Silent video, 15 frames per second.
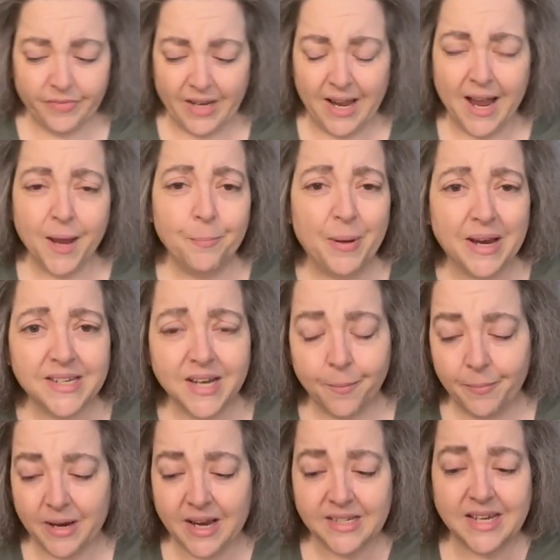I picked
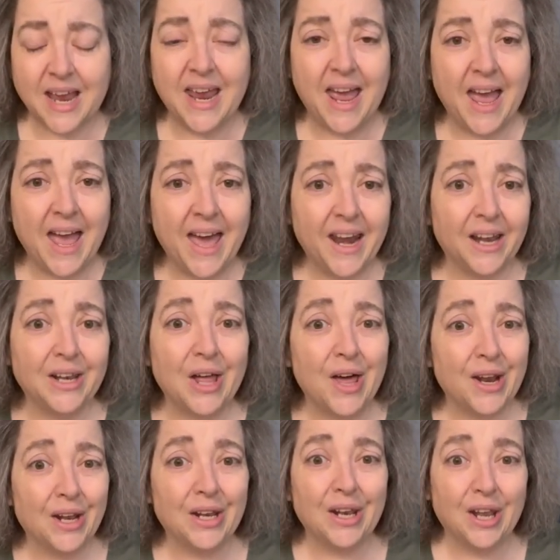up because I had a
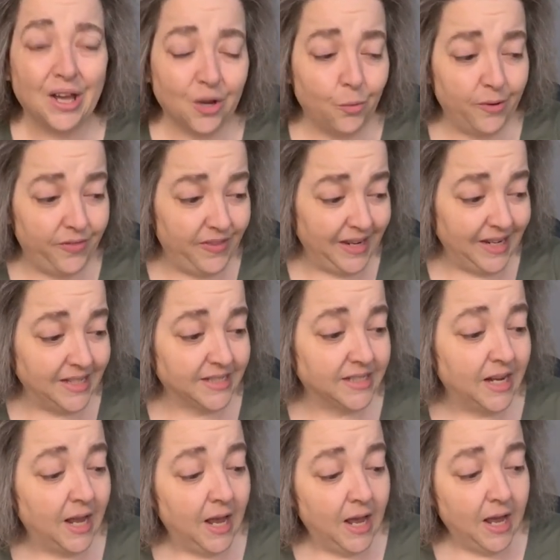lot of luck with
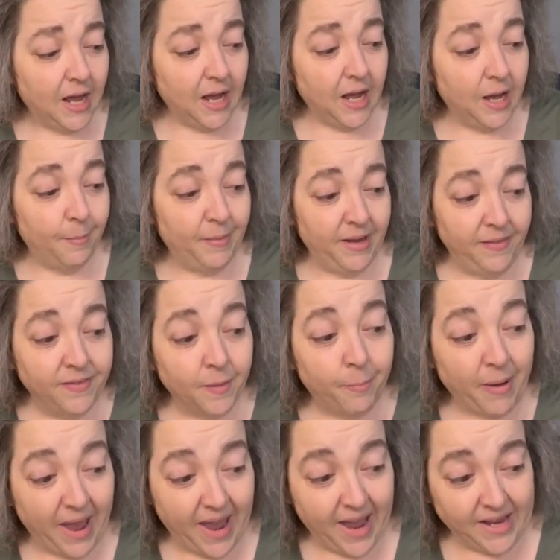these in the
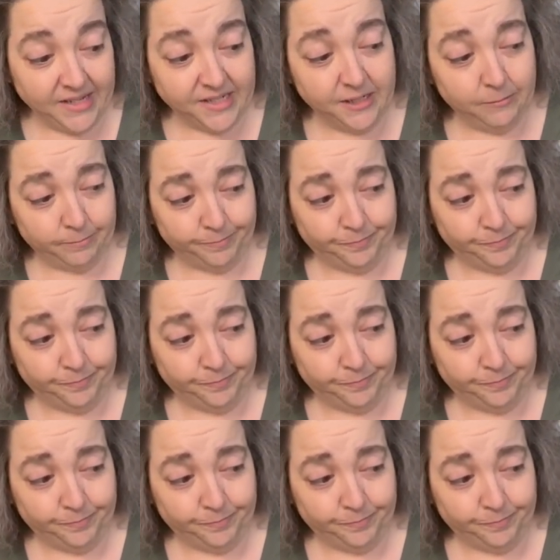past,